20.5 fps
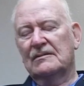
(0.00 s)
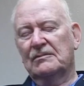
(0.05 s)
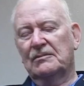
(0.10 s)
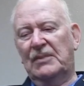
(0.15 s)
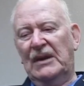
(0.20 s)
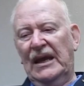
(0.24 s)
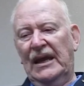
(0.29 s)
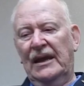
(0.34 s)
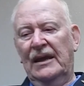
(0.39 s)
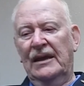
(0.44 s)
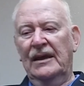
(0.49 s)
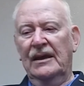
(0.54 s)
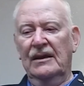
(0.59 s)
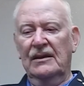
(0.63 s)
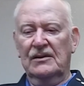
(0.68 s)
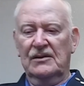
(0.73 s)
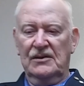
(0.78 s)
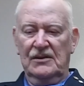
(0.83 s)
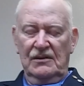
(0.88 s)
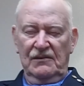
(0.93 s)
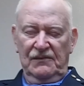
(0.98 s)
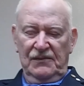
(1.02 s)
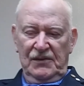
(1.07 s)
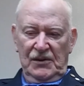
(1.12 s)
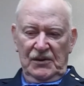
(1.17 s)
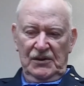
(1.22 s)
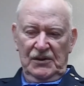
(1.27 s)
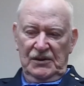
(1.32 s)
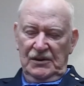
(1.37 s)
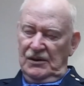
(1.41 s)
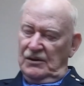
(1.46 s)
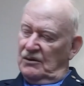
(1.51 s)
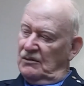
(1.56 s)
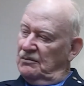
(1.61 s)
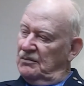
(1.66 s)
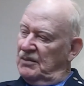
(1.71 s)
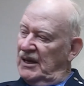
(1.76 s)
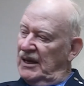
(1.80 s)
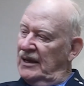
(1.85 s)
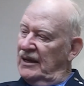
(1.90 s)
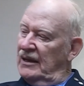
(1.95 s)
planning is the first,
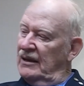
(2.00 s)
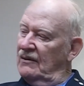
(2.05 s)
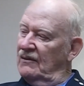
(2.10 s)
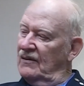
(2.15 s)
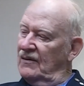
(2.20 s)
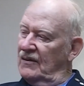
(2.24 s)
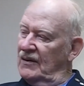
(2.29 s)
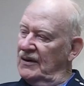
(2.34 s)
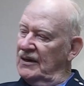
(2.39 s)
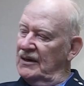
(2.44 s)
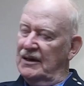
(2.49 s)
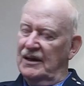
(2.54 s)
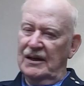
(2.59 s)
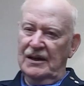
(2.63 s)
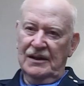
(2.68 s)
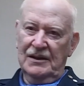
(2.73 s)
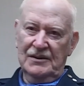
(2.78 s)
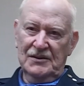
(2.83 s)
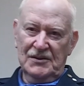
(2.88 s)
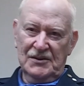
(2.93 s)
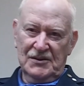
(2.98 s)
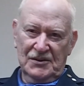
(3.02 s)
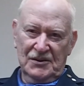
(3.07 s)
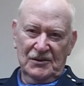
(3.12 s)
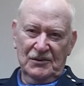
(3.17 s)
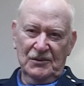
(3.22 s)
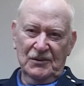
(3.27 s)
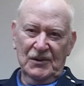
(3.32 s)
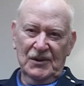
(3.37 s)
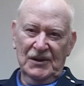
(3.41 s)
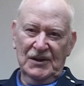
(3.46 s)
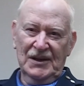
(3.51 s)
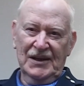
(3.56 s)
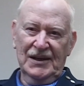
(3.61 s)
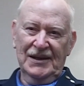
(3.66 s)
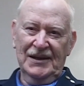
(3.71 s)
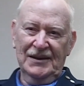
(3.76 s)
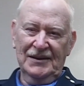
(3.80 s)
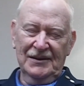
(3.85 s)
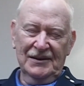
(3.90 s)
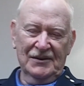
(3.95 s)
plan, organize,
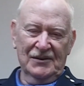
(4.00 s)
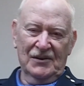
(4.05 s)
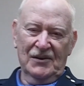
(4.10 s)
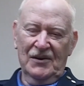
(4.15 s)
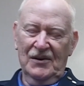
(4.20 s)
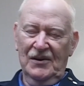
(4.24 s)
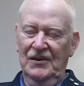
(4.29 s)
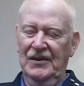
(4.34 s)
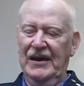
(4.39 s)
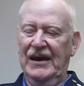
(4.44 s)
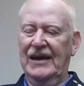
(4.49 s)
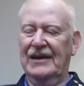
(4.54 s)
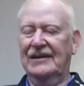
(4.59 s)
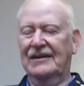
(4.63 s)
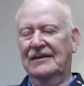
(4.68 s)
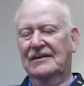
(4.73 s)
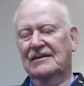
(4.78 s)
coordinate, all that.